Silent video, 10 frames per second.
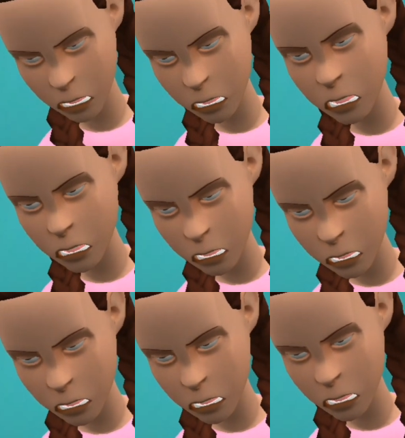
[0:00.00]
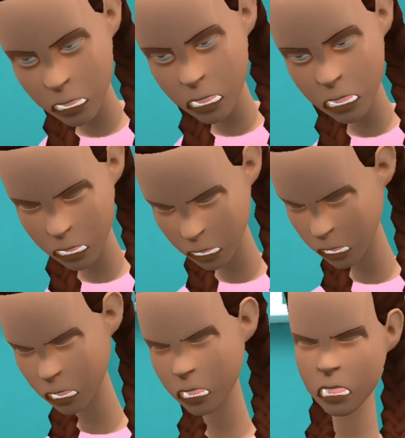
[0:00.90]

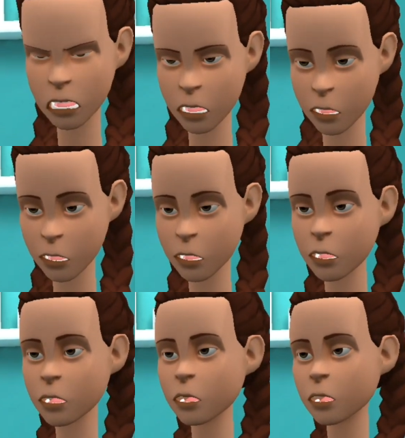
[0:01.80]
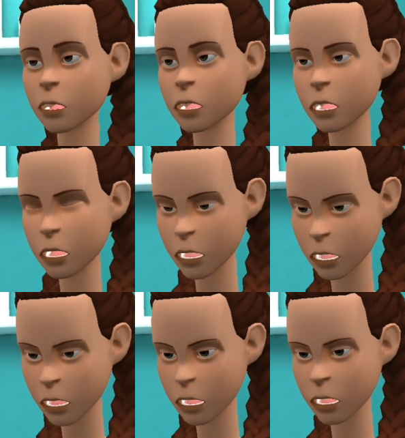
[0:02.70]

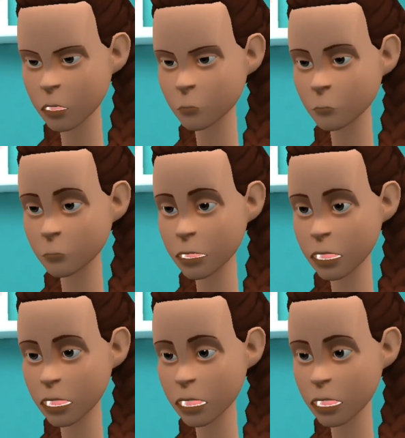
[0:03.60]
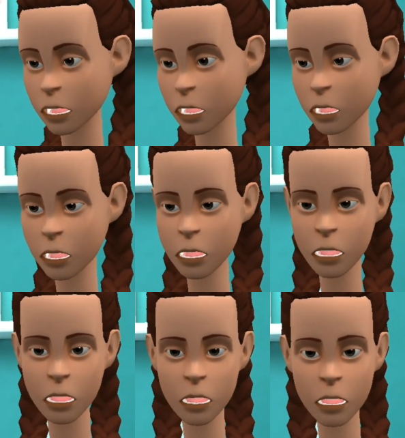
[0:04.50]

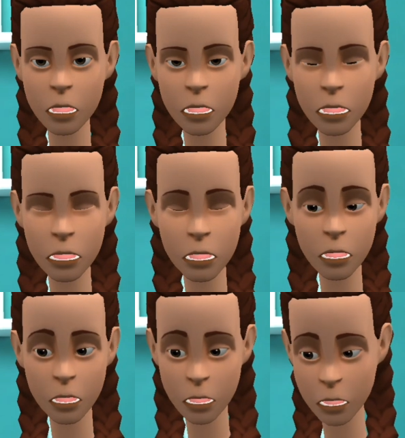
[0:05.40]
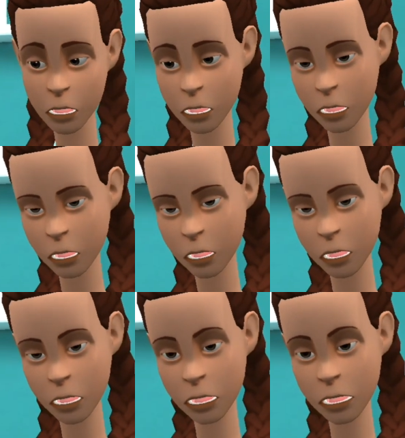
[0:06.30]

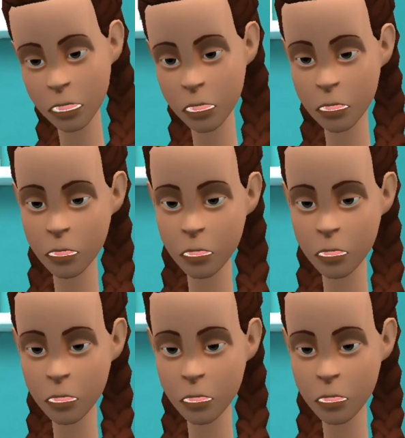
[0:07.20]
(no one is talking)